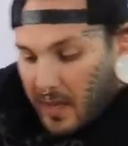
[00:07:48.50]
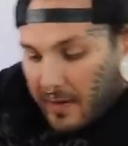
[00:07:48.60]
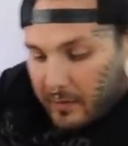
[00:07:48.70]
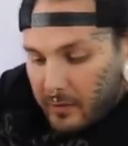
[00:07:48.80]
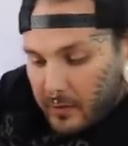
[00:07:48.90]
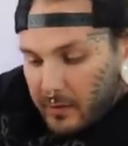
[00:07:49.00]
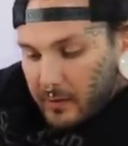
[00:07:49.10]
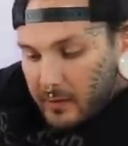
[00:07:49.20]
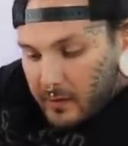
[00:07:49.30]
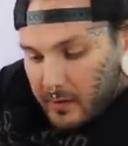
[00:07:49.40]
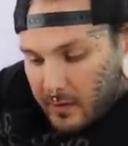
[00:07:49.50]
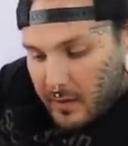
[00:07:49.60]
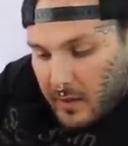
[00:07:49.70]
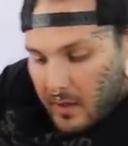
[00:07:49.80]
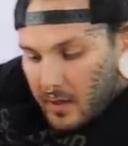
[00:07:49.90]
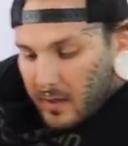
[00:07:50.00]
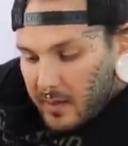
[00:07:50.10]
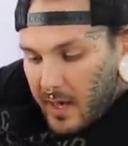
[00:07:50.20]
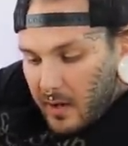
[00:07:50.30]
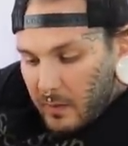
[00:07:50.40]
level.
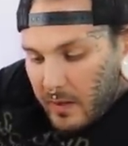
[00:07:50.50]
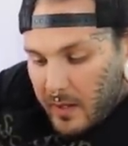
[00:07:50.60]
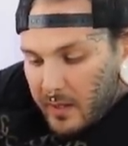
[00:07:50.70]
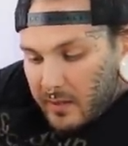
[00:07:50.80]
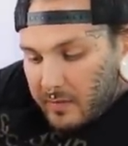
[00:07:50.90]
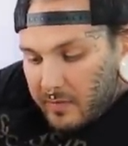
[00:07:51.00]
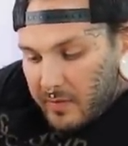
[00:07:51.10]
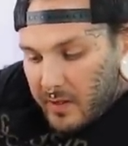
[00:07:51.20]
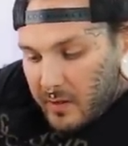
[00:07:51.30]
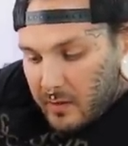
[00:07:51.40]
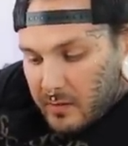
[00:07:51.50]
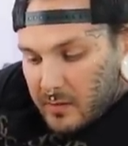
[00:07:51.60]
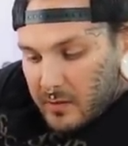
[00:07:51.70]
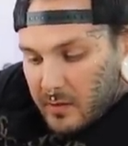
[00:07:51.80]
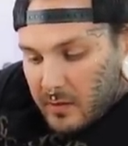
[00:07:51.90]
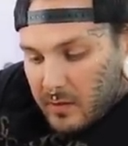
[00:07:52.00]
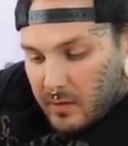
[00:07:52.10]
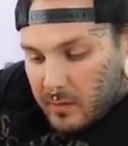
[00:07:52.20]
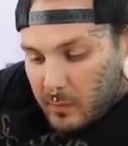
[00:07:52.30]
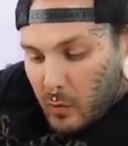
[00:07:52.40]
That way he feels
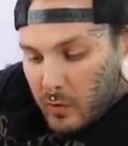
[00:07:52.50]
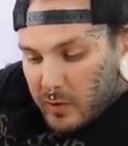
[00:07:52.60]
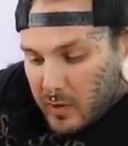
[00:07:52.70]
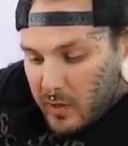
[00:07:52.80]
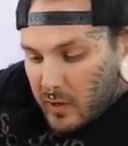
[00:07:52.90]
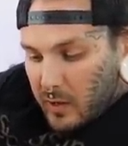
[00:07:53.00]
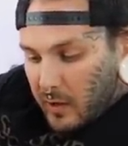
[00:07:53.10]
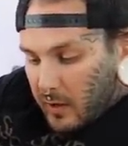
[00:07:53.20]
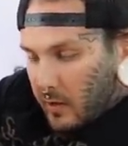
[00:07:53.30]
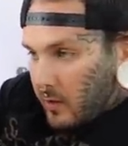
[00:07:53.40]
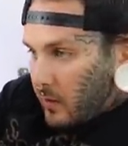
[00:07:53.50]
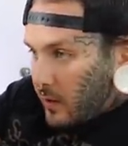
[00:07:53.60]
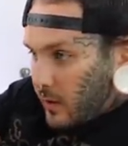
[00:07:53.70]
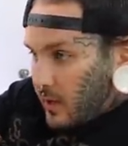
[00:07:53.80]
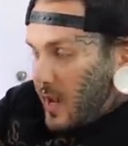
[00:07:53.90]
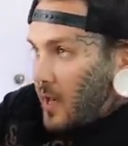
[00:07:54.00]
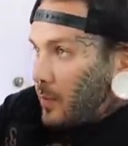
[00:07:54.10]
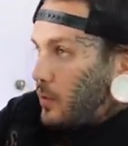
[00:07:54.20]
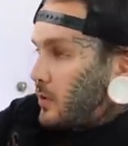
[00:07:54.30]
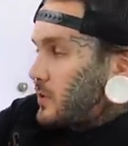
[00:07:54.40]
more secure. When the
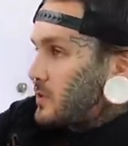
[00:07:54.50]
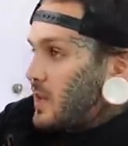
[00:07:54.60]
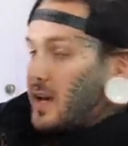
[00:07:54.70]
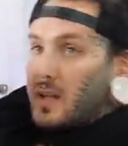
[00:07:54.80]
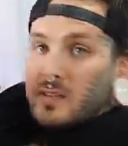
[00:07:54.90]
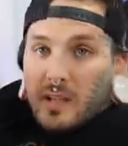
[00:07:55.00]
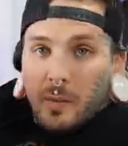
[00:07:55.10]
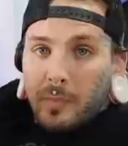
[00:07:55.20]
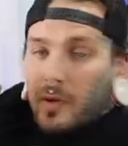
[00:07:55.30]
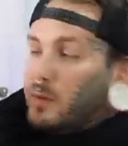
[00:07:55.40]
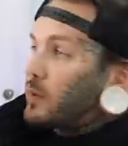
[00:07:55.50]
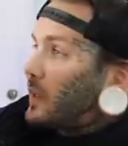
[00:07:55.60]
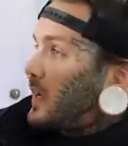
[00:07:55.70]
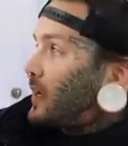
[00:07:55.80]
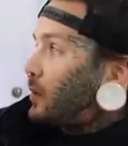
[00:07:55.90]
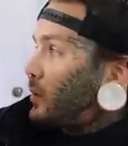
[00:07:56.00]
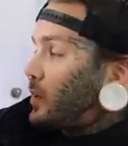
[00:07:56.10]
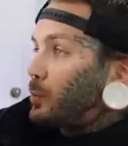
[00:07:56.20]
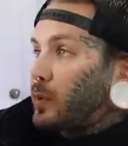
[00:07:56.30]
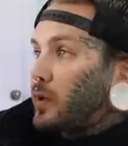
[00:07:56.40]
animals, like a bird,
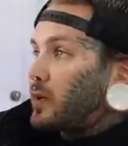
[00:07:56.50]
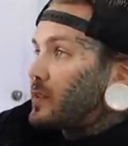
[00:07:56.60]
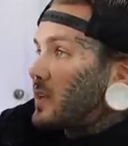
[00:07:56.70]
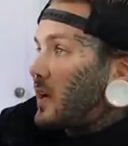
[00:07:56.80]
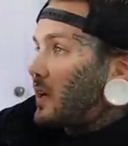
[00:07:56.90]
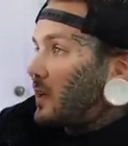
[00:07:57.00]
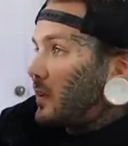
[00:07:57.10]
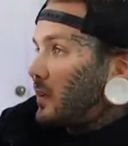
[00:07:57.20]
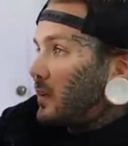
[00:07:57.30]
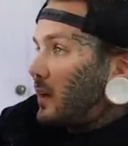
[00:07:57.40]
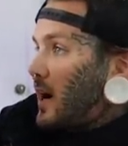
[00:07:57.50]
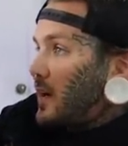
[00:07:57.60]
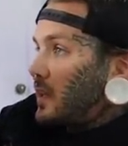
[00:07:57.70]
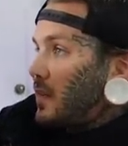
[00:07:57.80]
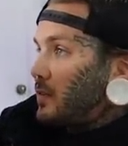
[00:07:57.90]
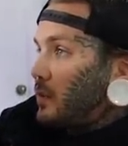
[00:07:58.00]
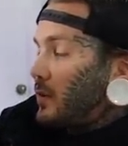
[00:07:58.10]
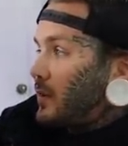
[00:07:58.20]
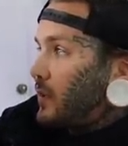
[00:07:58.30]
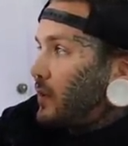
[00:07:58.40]
when a bird is at eye level
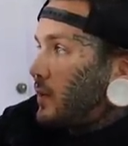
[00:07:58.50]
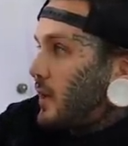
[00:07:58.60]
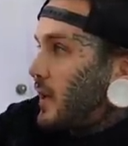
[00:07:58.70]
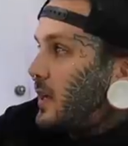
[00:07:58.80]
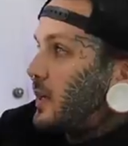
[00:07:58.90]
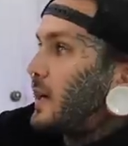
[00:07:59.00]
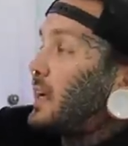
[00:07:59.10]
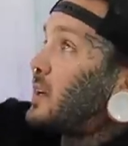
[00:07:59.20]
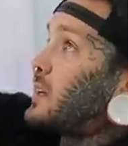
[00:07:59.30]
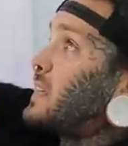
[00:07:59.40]
with you or head height or